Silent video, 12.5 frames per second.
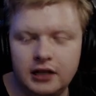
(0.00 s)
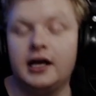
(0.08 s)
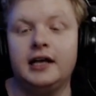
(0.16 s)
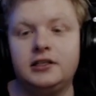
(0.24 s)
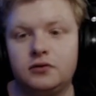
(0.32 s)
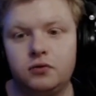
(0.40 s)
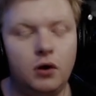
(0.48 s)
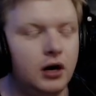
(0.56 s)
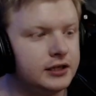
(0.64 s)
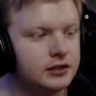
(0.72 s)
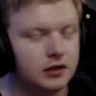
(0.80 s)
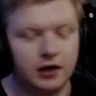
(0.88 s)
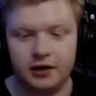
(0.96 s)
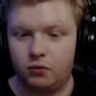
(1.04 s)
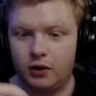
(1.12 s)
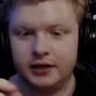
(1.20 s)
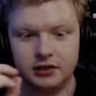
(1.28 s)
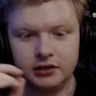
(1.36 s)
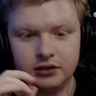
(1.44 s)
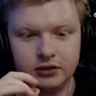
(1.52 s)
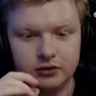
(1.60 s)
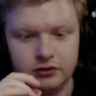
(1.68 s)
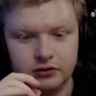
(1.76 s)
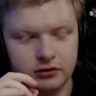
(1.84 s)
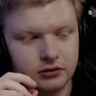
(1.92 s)
That's why it's like when
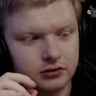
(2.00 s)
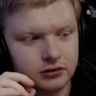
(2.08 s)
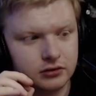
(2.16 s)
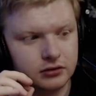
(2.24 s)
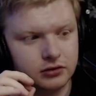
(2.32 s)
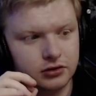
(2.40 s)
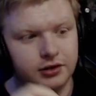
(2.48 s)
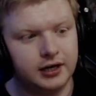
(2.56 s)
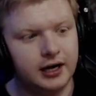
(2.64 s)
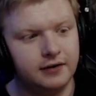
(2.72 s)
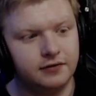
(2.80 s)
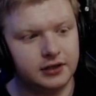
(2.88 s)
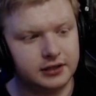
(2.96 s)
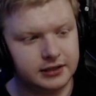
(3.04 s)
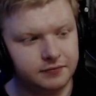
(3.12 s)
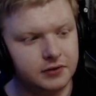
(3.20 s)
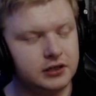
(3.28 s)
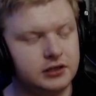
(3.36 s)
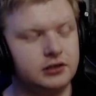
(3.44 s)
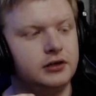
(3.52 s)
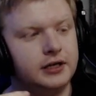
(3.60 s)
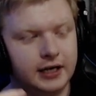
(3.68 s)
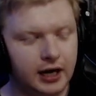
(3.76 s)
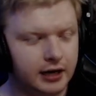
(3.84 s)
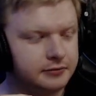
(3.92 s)
you have the similar sort
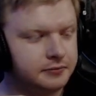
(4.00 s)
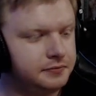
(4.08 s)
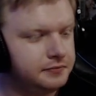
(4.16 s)
of gun,